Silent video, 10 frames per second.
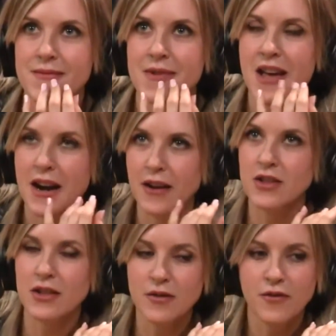I
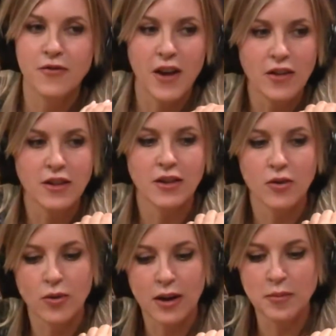just felt
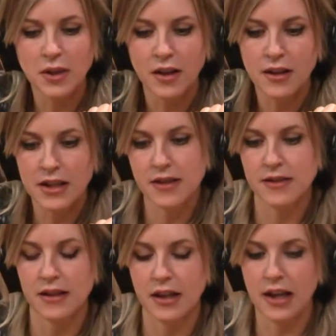incredibly
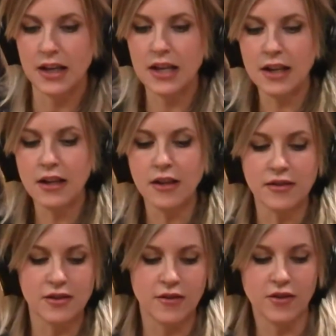uneasy. And he
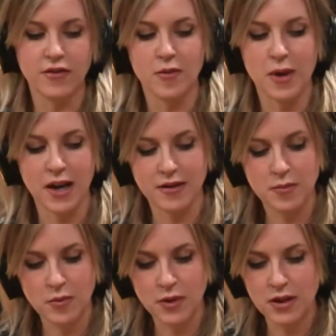suffered from
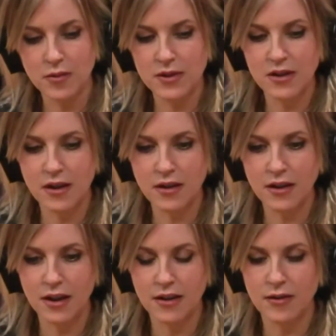asthma when he was young
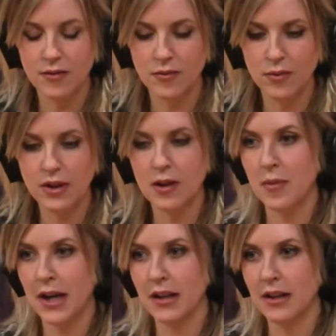and really
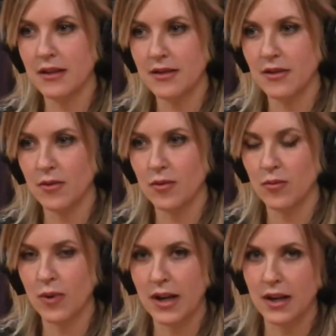badly. So
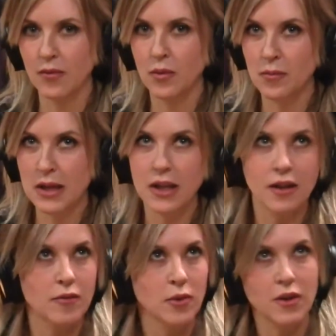when
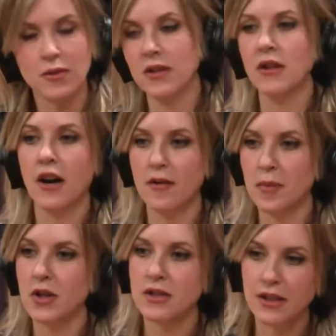there was a lot of
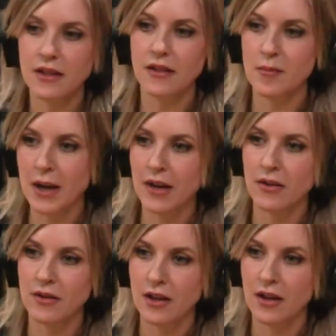particulate matter
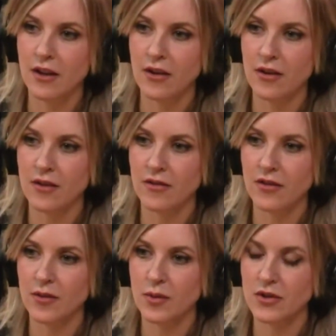in the air, or if
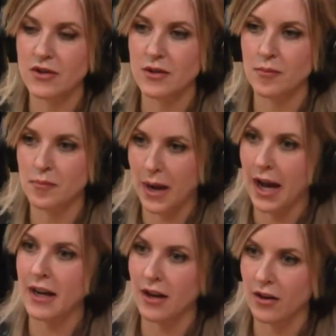it was just
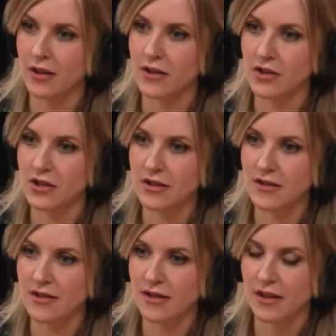bad air conditions,